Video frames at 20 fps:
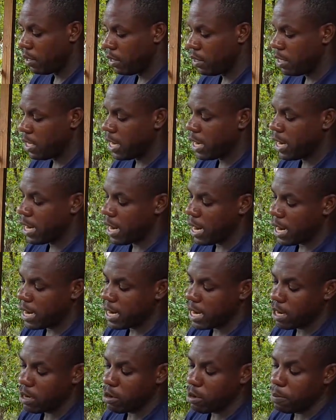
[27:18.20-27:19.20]
There
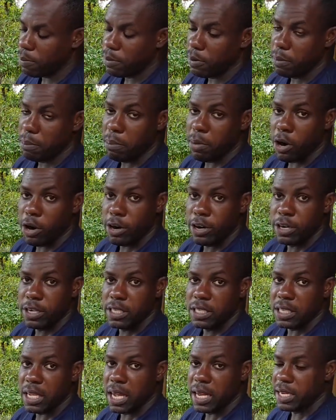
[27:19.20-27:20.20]
are a couple
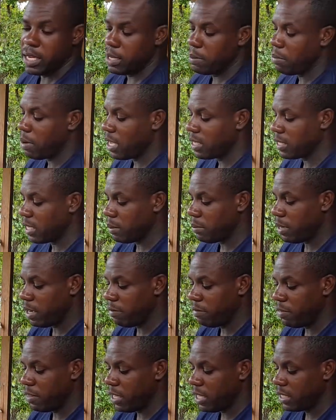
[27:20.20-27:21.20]
bars on the bottom
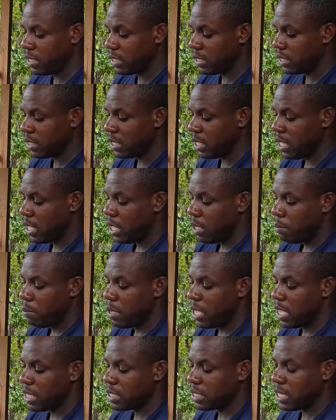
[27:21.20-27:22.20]
of this
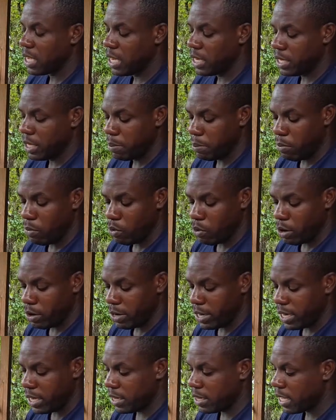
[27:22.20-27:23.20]
based on the
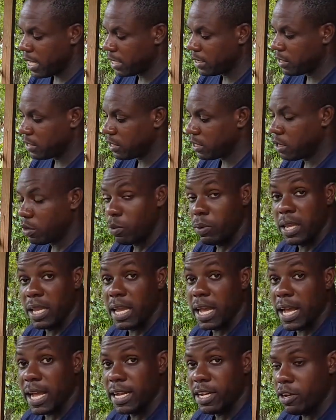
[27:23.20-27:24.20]
boring that we
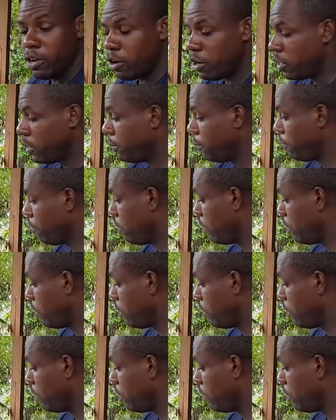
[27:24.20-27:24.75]
had done.